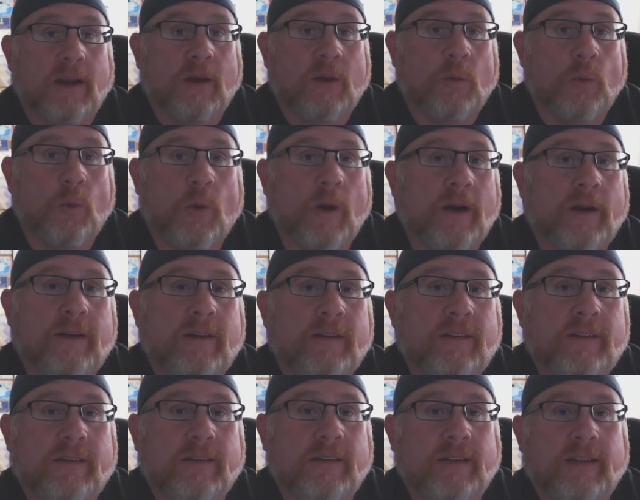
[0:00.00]
where
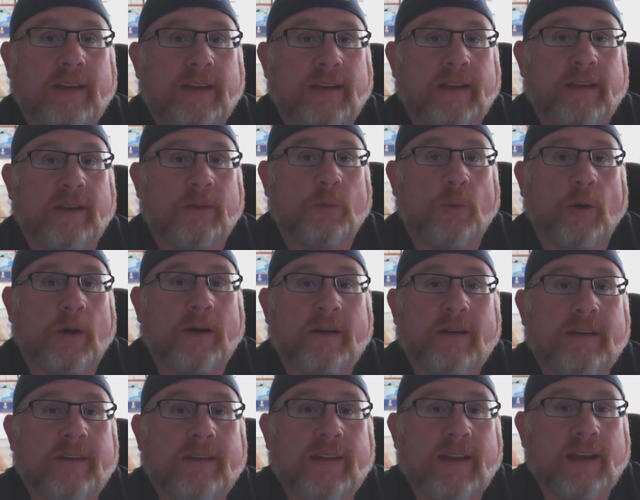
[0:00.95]

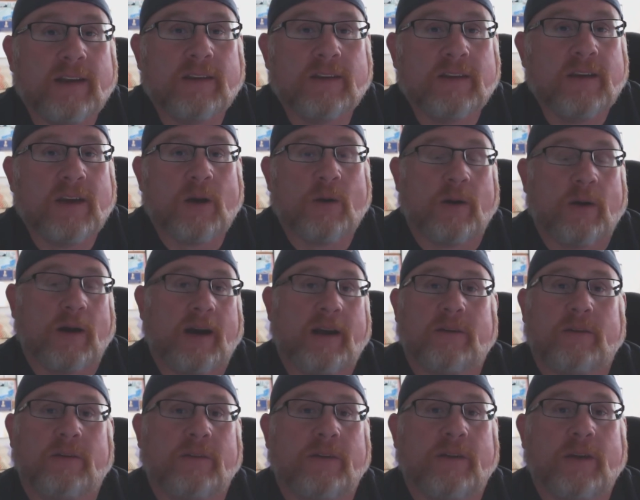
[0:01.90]
does things go? I
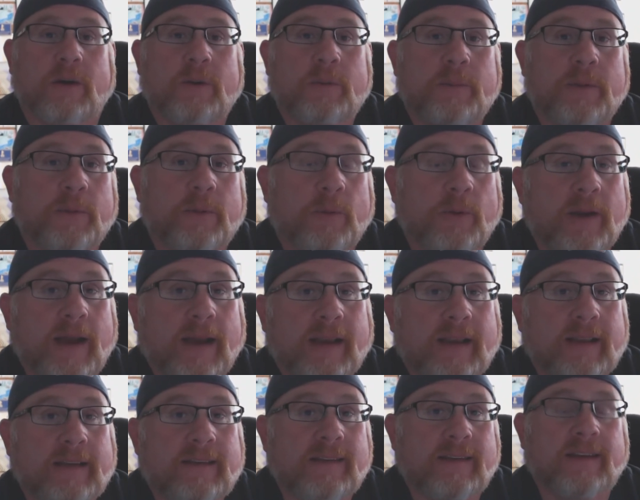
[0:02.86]
don't know, but what I
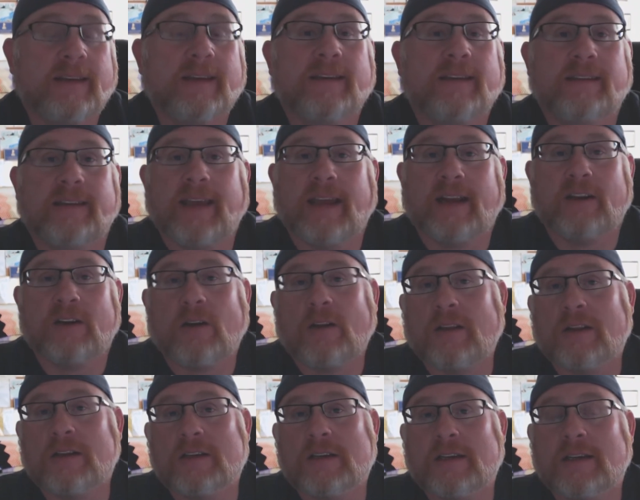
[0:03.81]
can see is
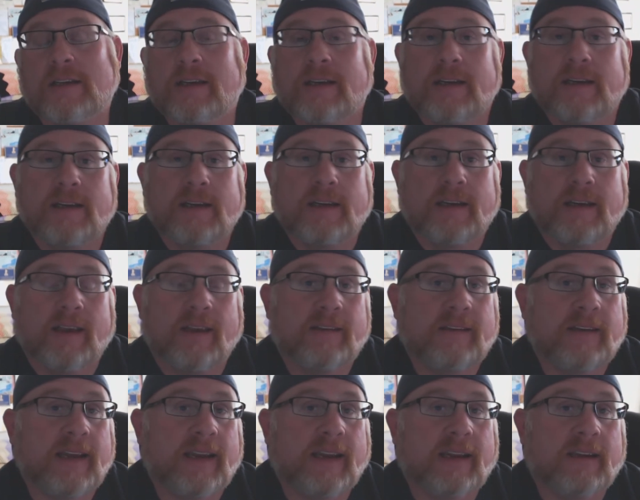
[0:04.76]
technology is
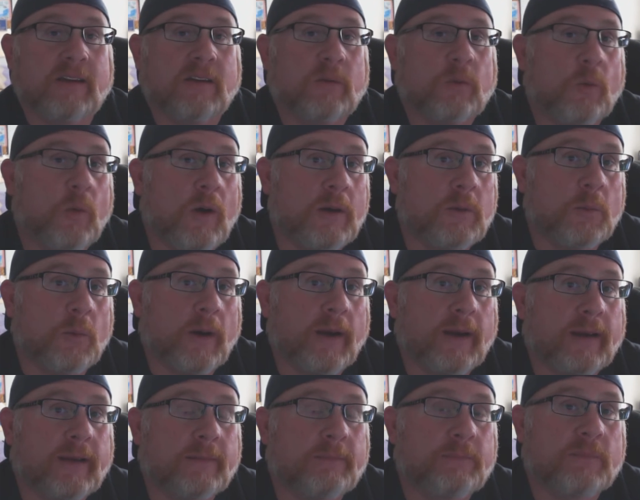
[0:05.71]
taking us one
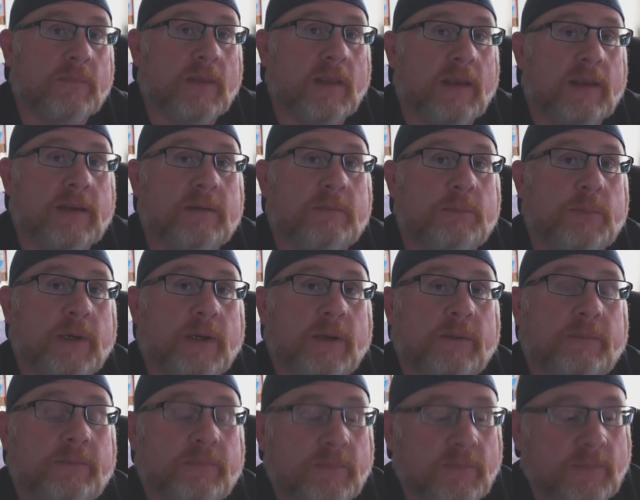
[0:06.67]
way,
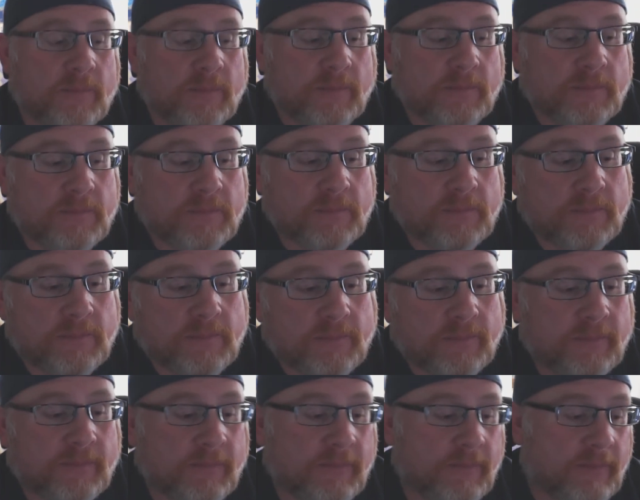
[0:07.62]
but
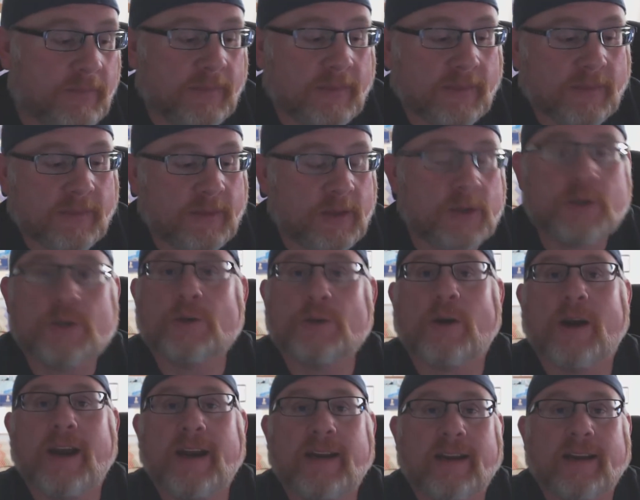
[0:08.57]
the
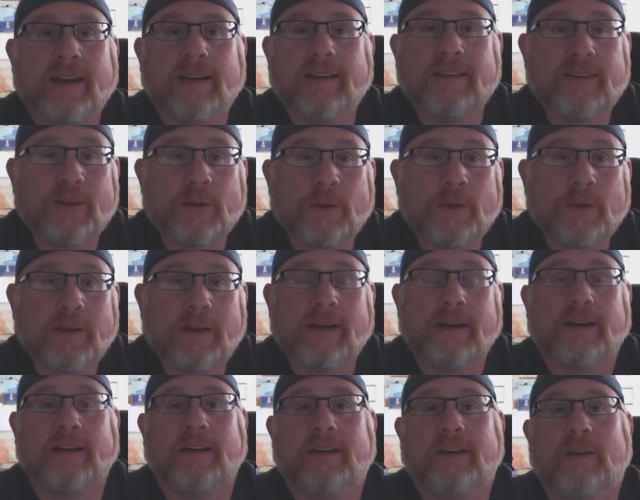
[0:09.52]
trading is still
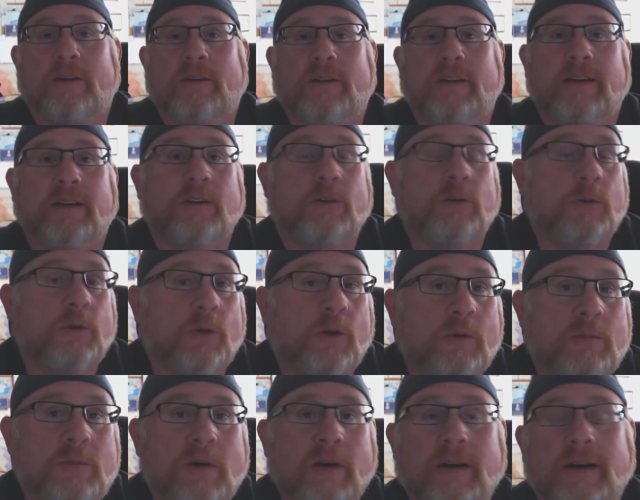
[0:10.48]
there. The crude
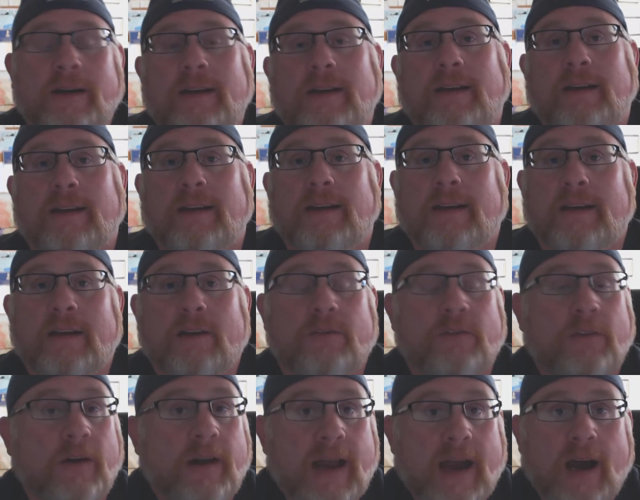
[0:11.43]
oil market,
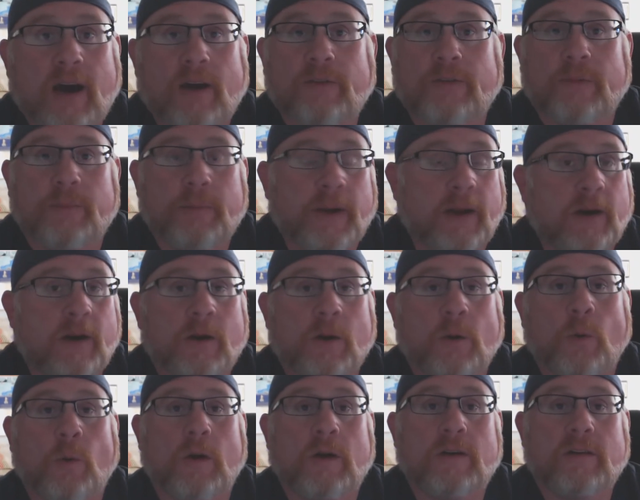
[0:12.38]
for now, for better
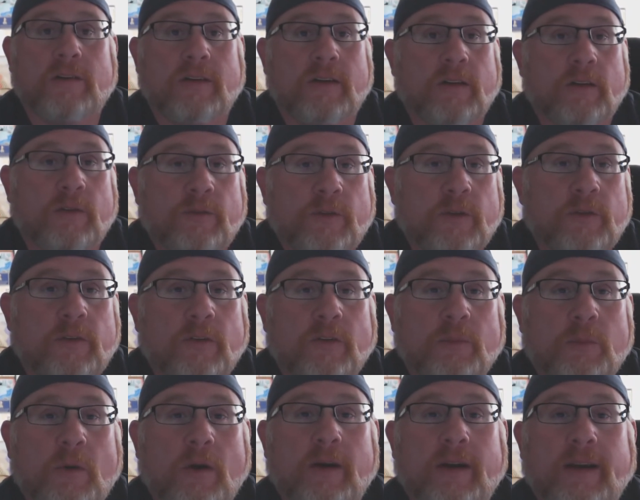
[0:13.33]
or worse, the futures
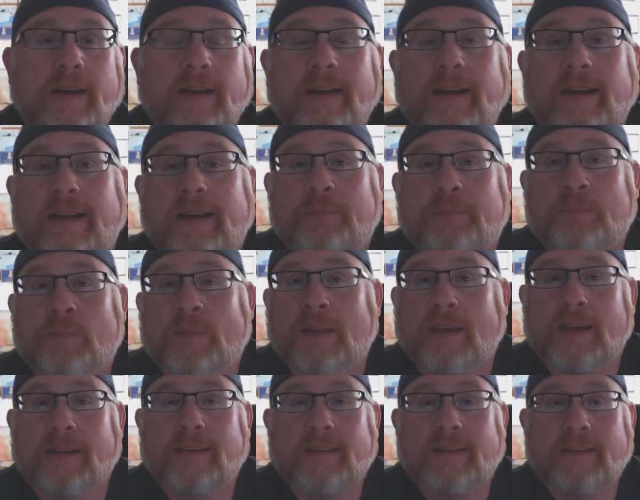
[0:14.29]
market
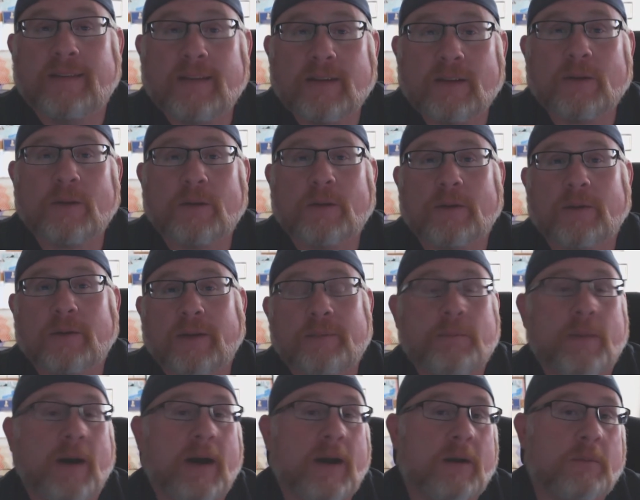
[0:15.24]
is still, in
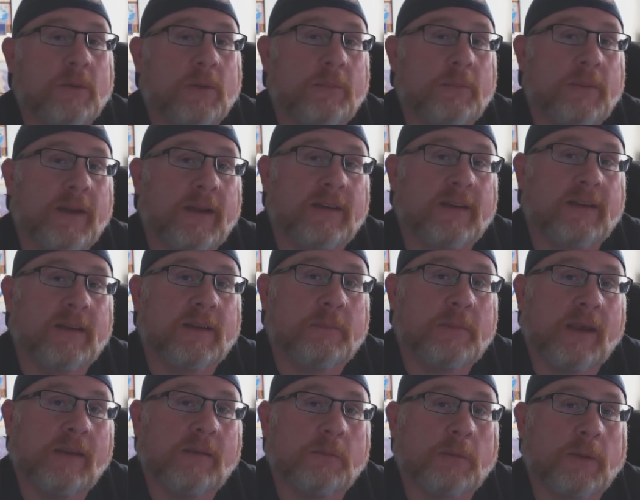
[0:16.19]
my humble opinion, the
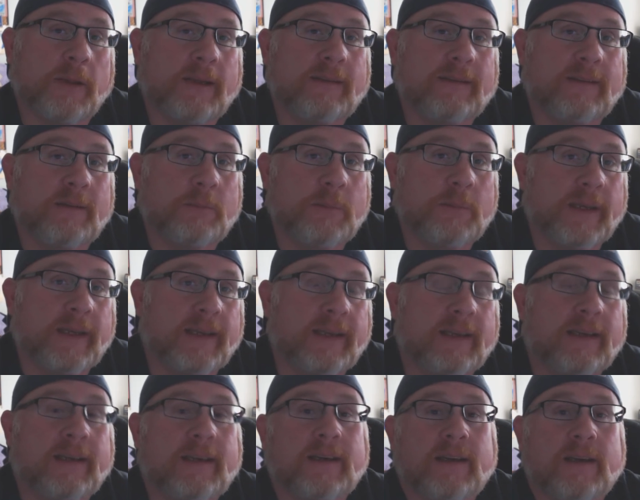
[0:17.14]
best place to
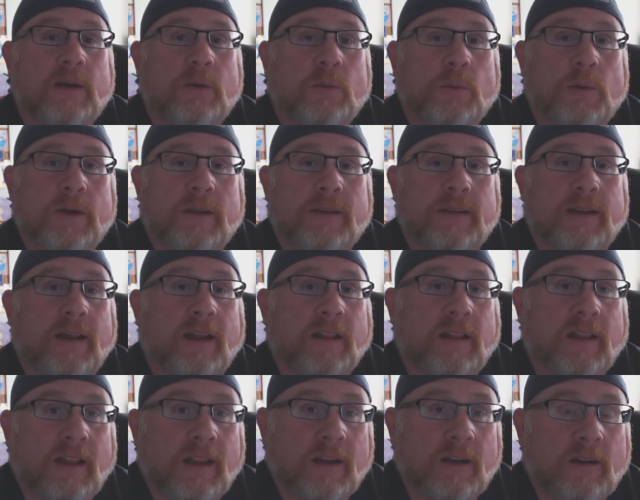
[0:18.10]
be with a
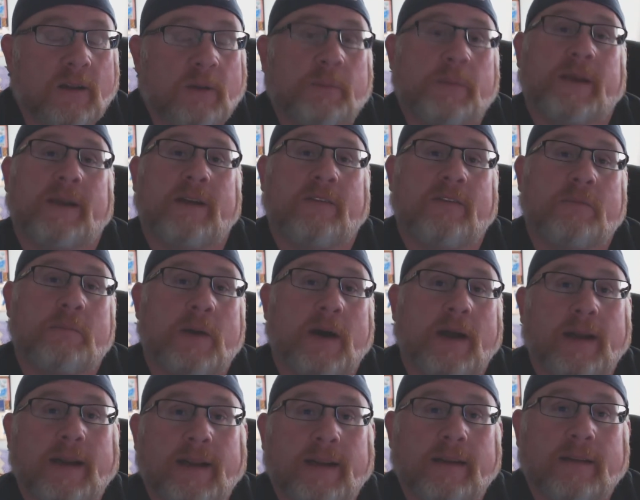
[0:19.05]
little bit of
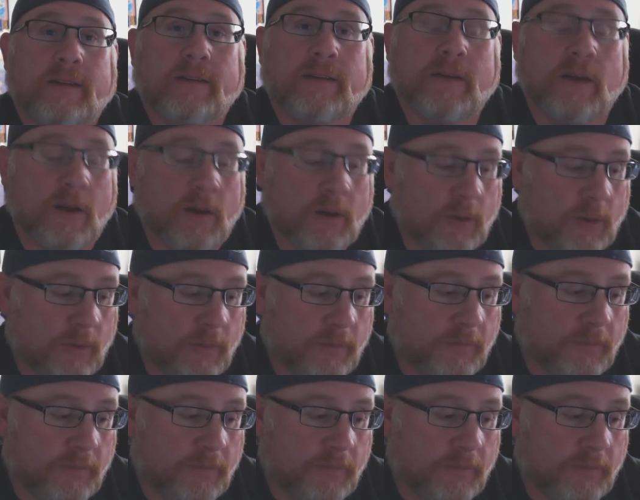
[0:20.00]
money. So,